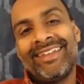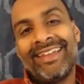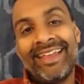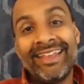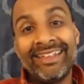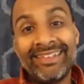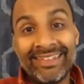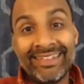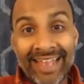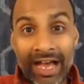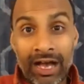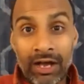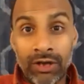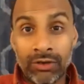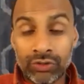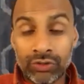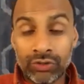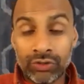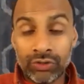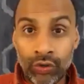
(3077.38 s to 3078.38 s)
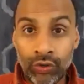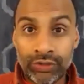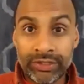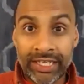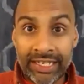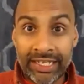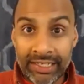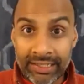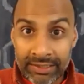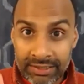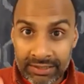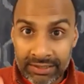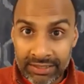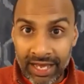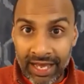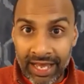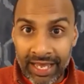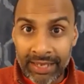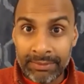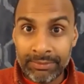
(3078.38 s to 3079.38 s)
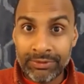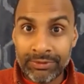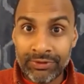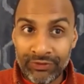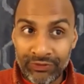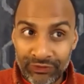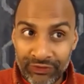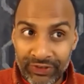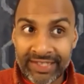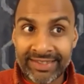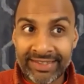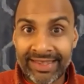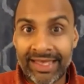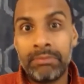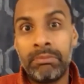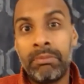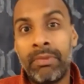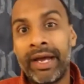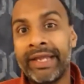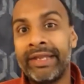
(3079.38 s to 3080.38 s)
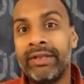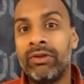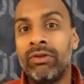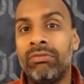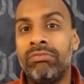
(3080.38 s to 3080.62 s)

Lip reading: it now shows it is time to fix that mind.